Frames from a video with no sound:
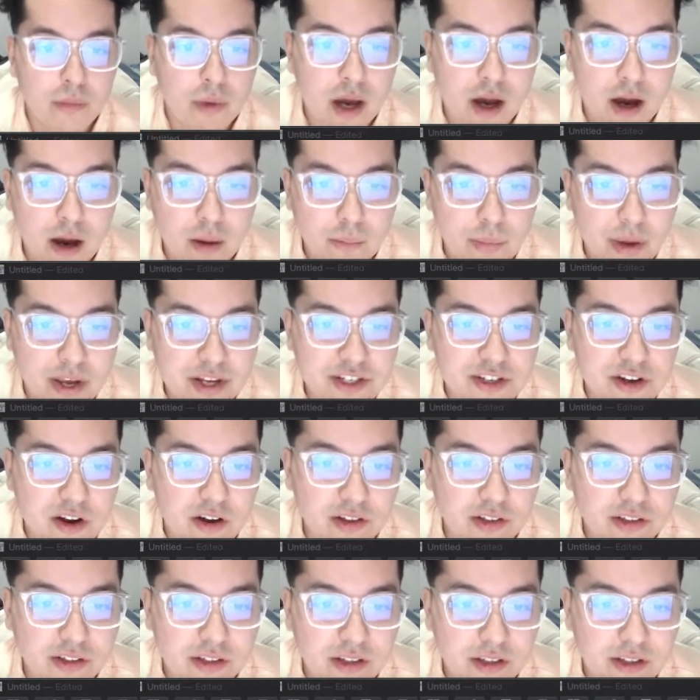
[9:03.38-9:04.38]
based
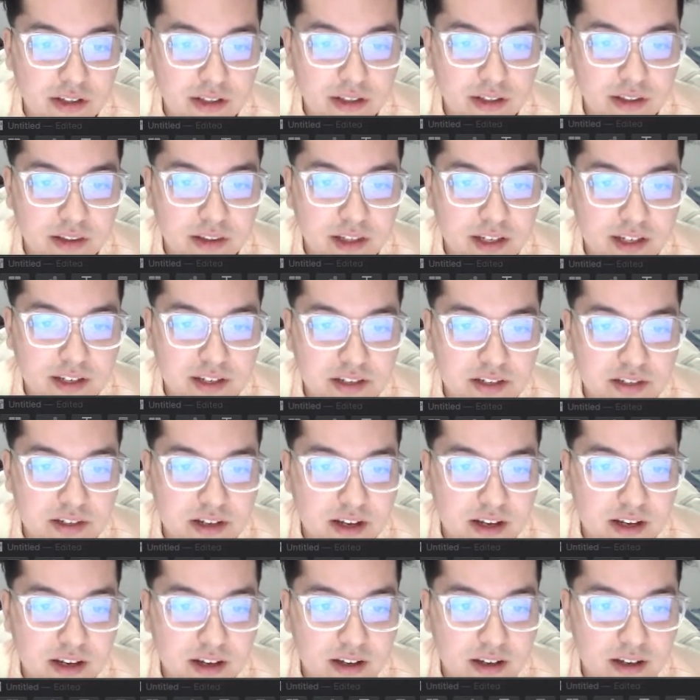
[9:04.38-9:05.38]
on this
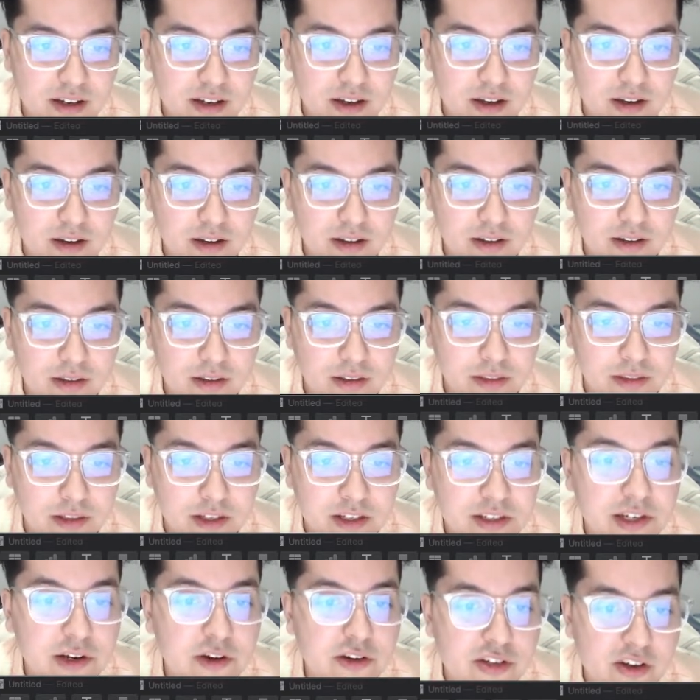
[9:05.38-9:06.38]

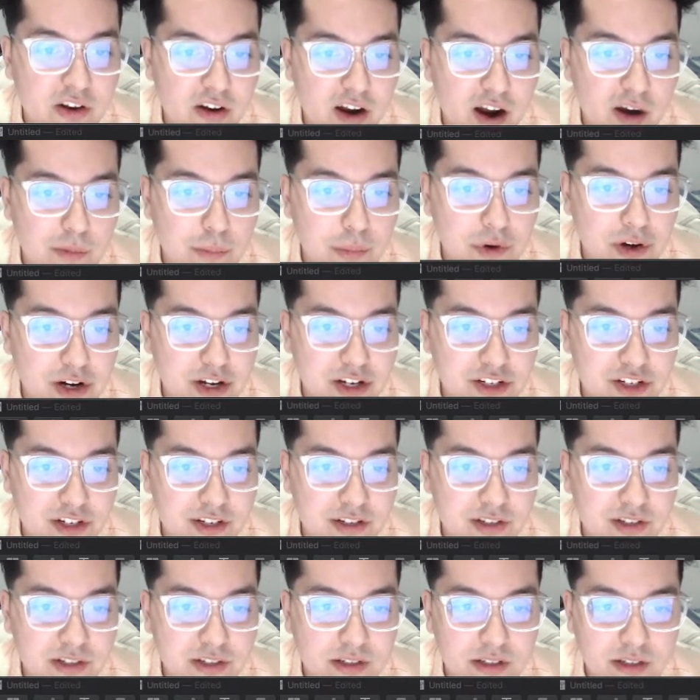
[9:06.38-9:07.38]
these series of
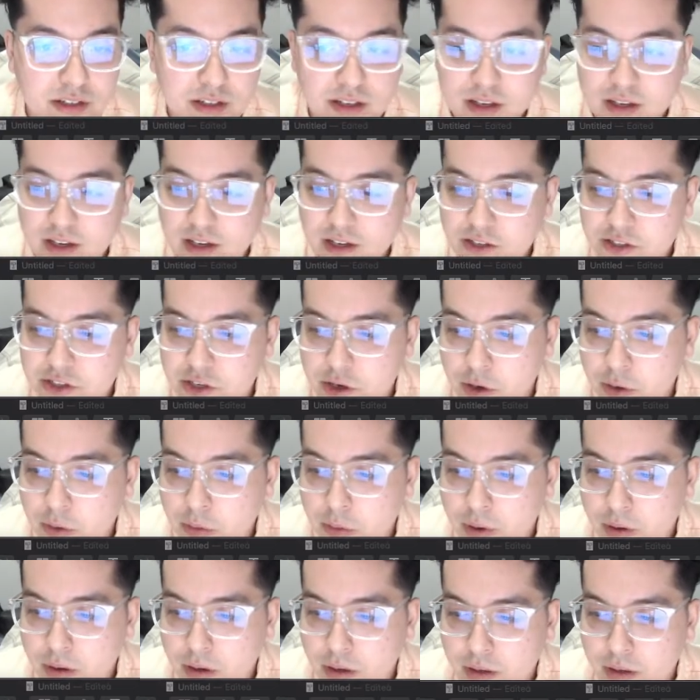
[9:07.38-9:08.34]
operations. So